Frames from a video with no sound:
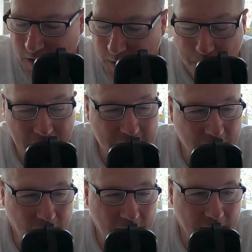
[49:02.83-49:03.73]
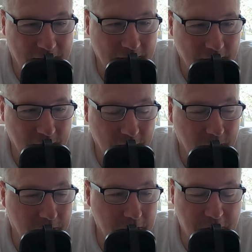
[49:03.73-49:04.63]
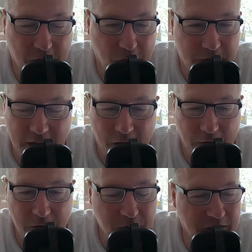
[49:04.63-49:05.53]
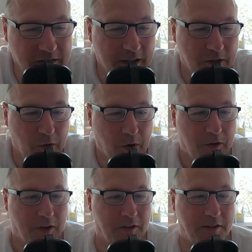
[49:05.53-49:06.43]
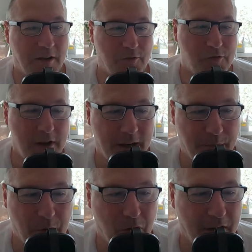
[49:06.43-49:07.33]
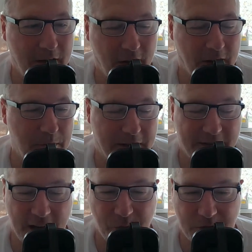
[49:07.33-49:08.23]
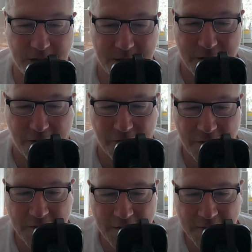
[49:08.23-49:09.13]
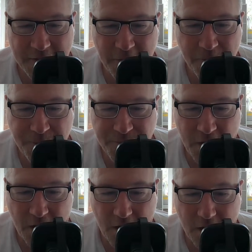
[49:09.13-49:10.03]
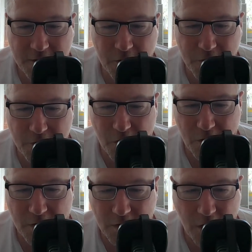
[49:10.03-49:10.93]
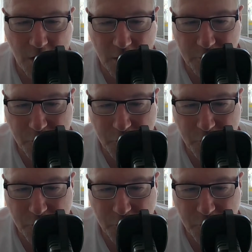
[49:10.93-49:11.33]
And Man United, they've just gone downhill since their new owners. They're really poor. They're like a mid-table team now. Dr. John, I've